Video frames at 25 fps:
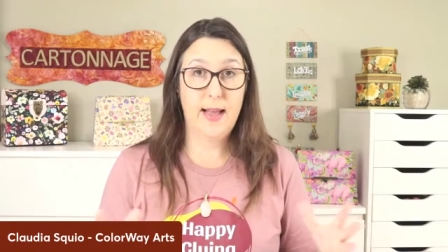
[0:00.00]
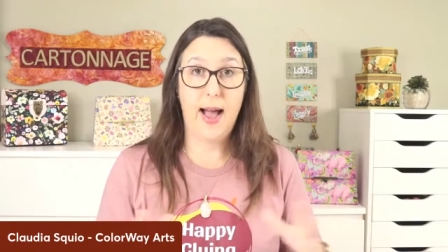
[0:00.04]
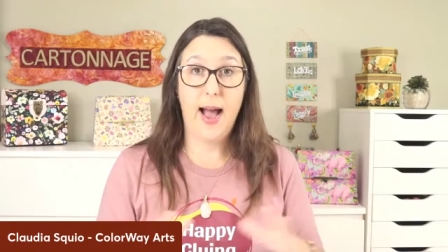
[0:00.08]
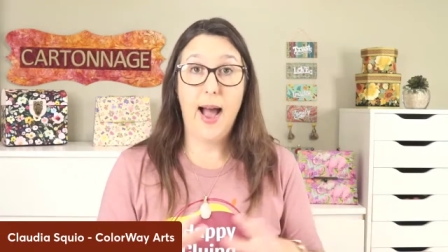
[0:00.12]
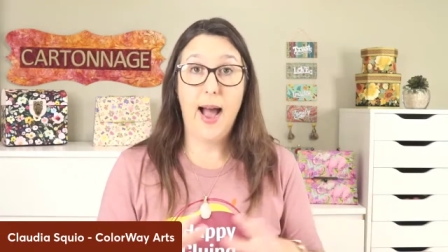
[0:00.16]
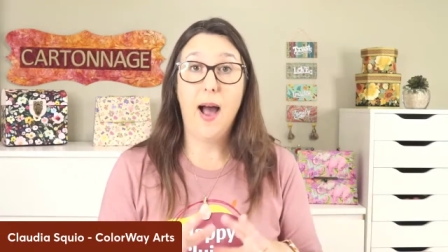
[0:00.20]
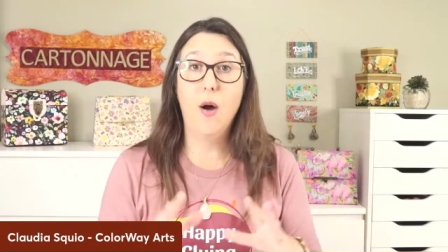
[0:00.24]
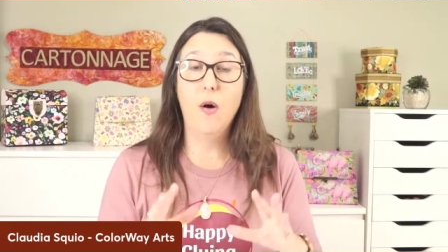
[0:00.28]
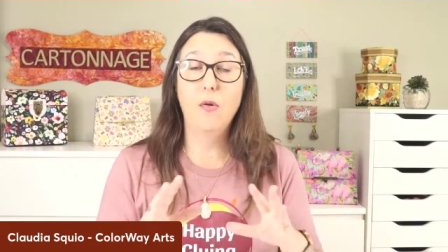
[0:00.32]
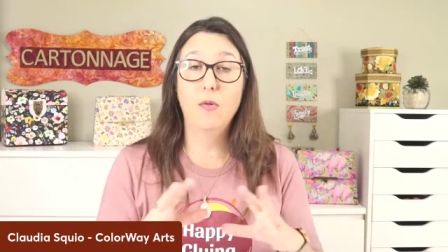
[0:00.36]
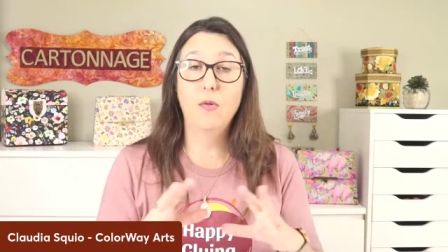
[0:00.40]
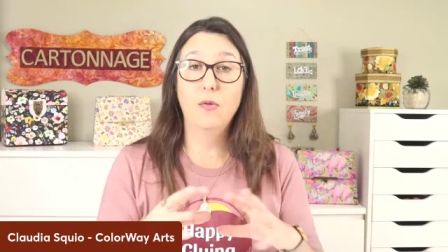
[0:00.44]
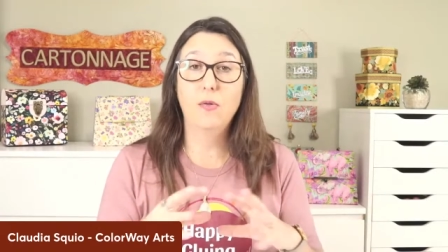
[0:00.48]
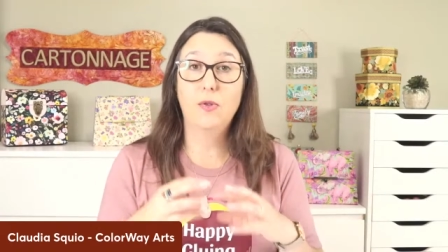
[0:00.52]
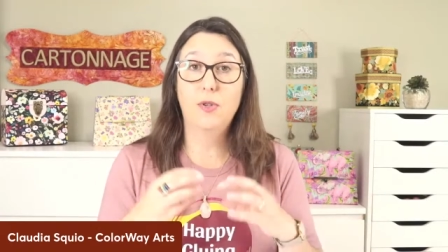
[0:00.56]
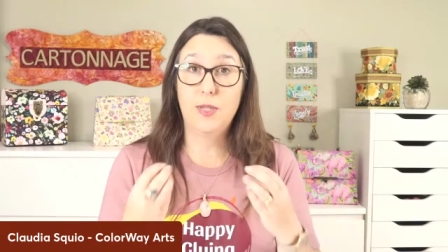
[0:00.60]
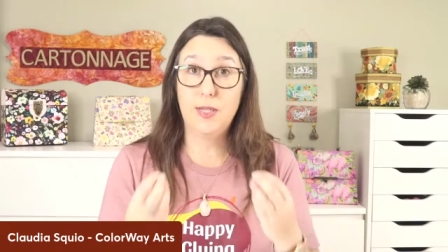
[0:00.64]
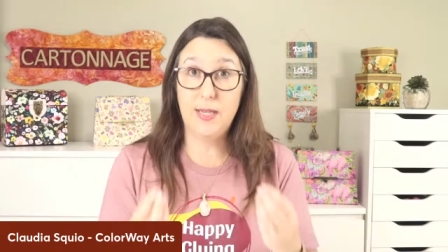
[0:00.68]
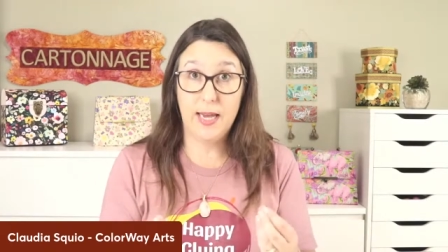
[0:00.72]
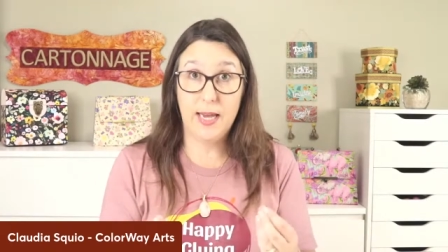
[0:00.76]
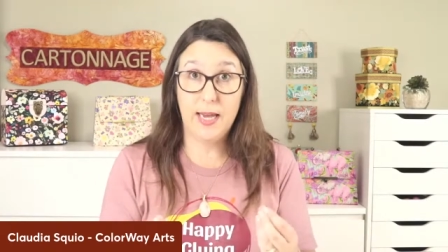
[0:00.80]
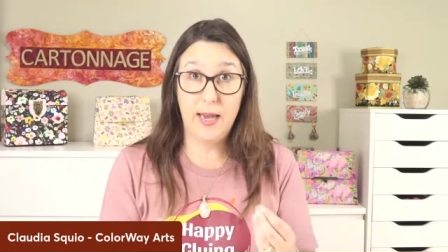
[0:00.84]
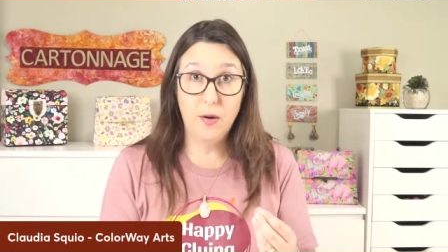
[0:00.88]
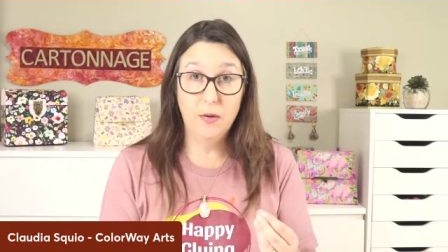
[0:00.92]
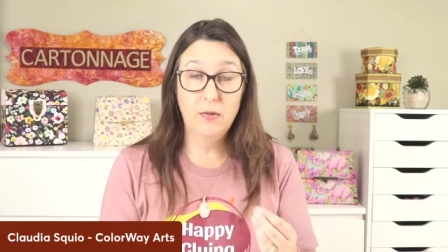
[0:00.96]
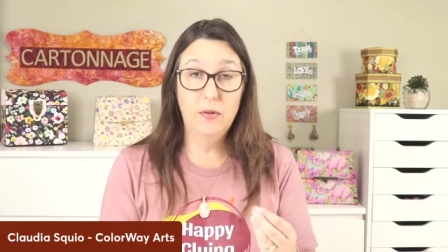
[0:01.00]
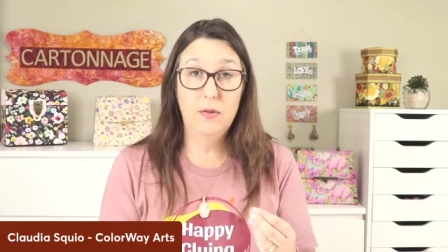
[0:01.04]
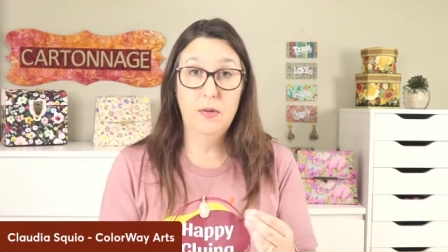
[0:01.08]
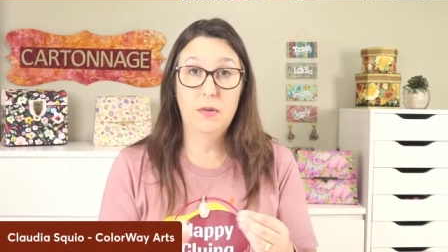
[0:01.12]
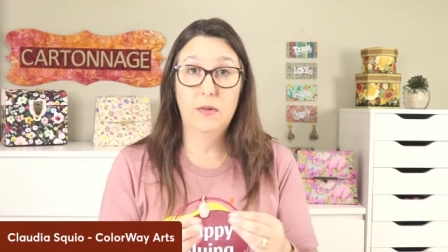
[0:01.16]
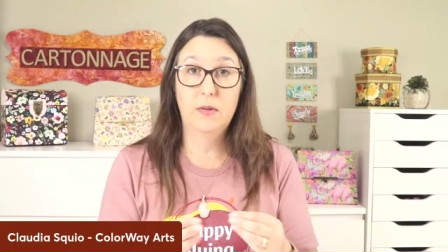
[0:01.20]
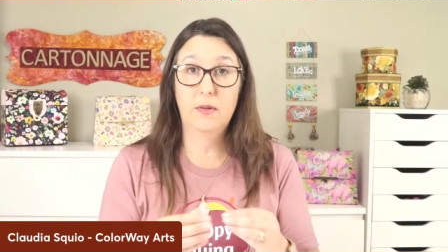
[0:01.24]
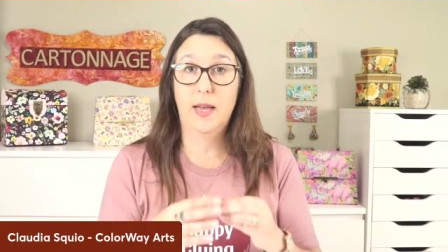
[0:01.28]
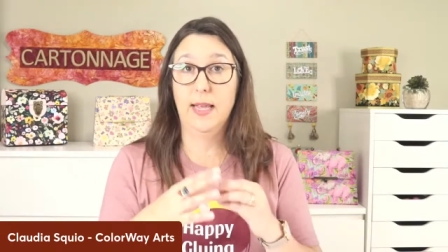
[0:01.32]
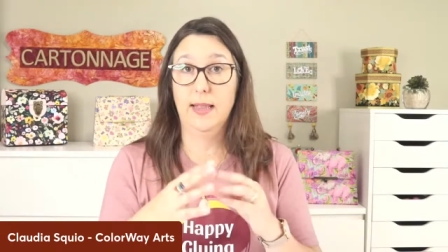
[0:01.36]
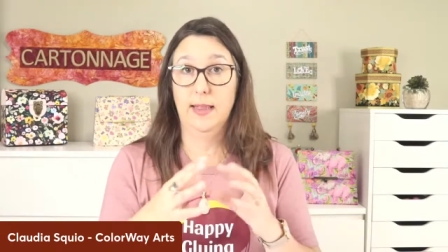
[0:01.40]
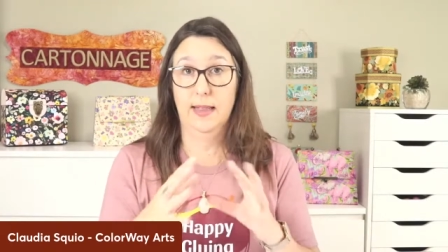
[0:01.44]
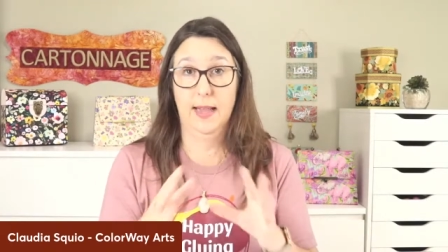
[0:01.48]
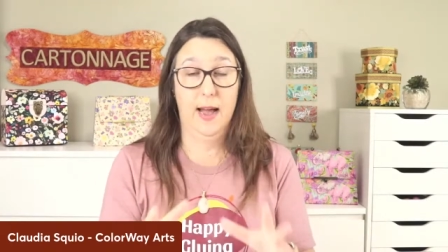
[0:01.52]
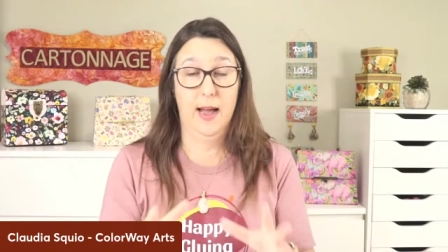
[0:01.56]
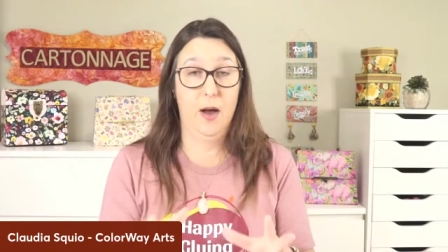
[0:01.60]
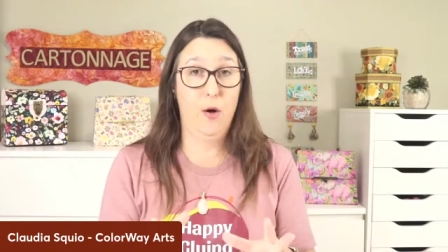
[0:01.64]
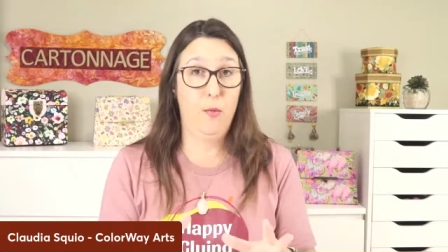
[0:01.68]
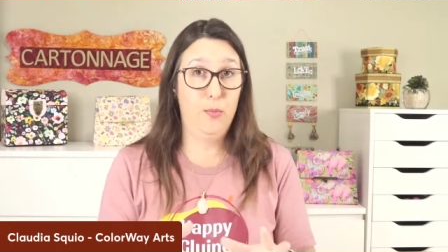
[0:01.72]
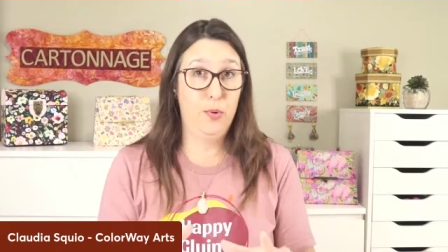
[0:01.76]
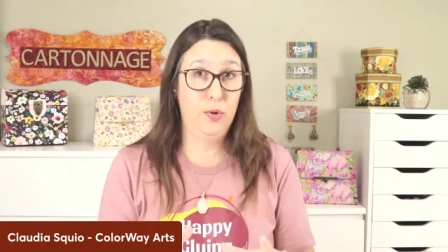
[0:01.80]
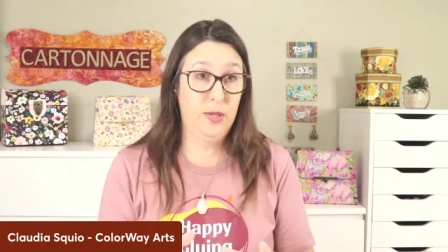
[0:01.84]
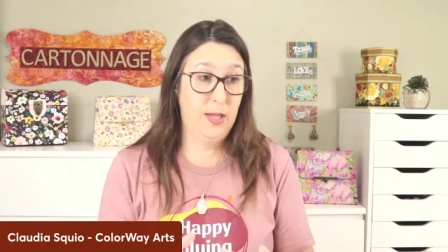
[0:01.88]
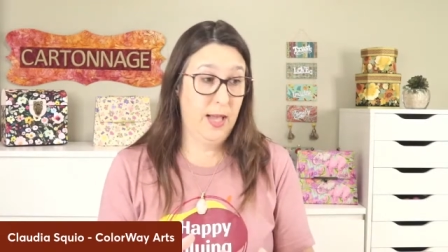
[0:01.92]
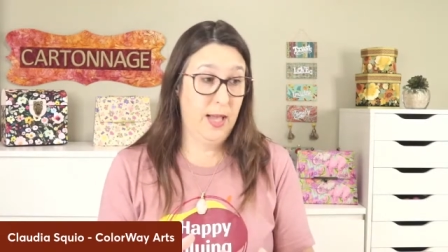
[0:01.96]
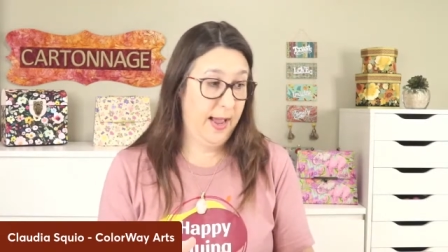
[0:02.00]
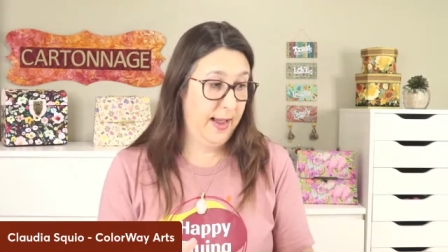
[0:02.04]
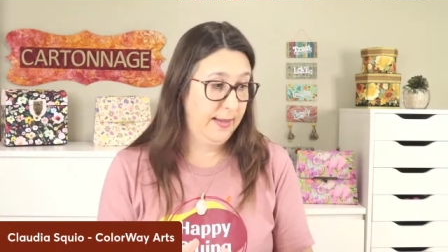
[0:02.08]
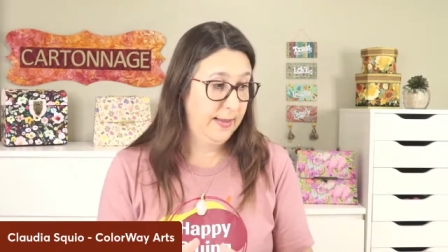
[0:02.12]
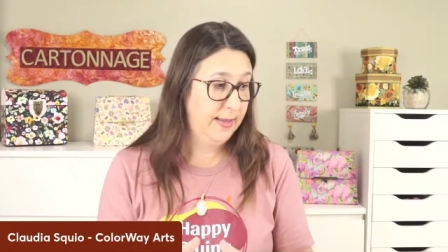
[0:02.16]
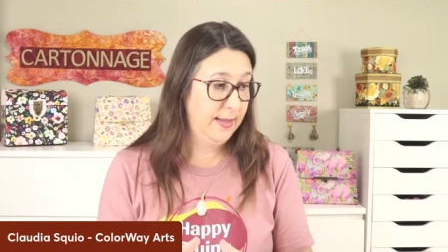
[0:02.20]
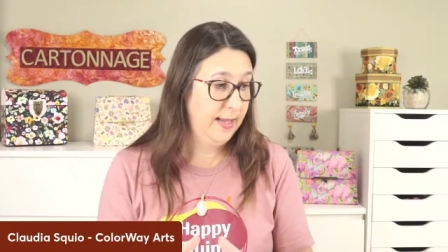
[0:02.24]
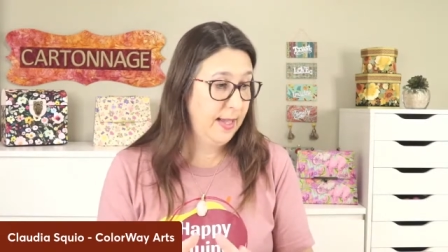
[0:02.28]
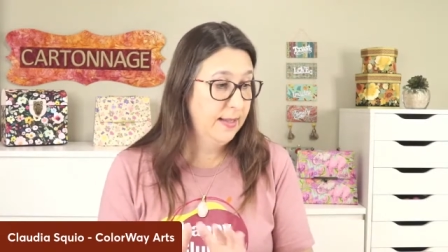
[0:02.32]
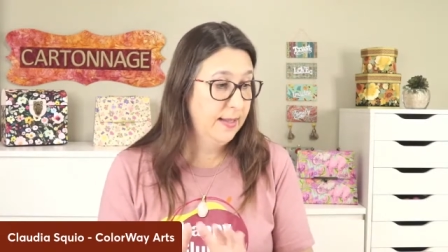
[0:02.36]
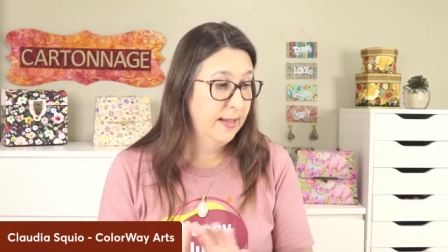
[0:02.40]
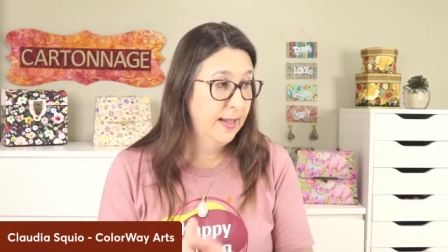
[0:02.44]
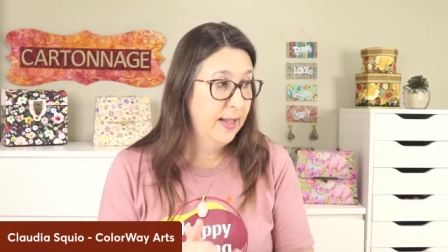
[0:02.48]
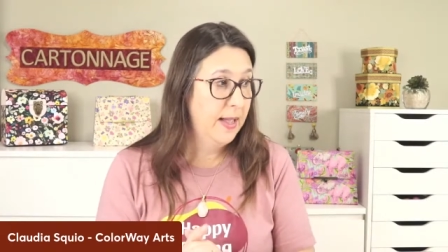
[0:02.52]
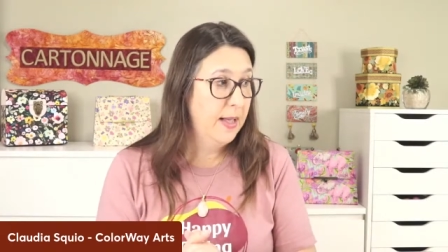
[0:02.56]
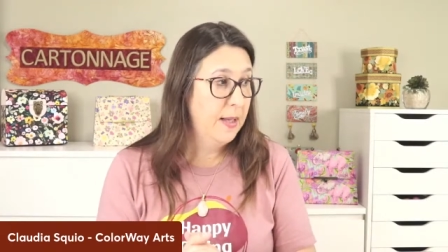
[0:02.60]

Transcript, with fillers: all sealed and now protected.